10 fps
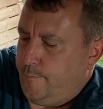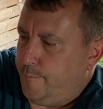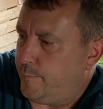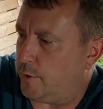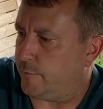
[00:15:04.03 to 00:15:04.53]

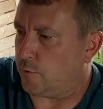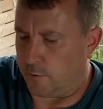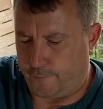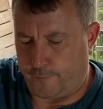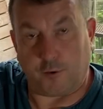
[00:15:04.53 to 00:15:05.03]
but I've got a
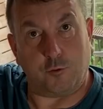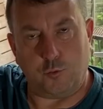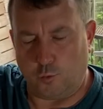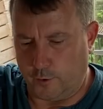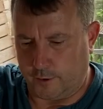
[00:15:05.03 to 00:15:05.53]
funnel
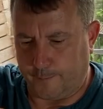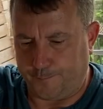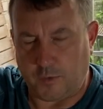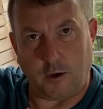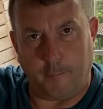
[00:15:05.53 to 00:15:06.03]
with a
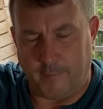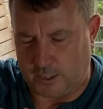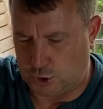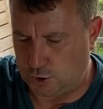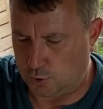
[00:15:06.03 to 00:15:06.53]

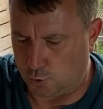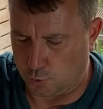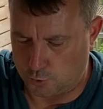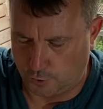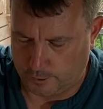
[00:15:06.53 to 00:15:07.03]
mesh gauze
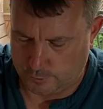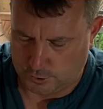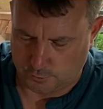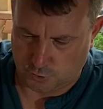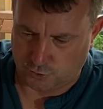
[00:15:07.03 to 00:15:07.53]
on it, which I
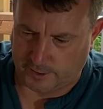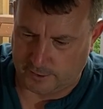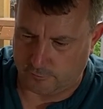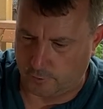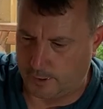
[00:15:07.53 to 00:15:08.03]
will strain it
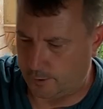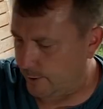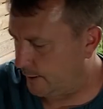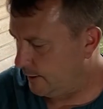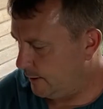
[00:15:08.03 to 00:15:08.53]
through
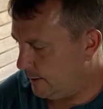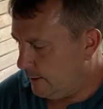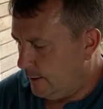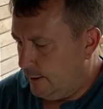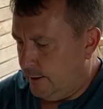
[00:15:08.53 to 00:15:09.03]
anyway.
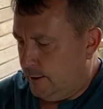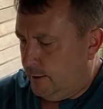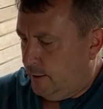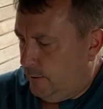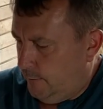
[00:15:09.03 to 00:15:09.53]

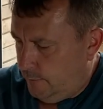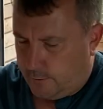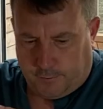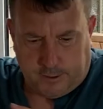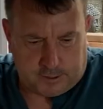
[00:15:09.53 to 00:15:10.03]
So
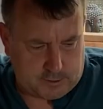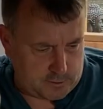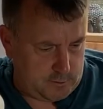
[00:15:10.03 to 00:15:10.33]
this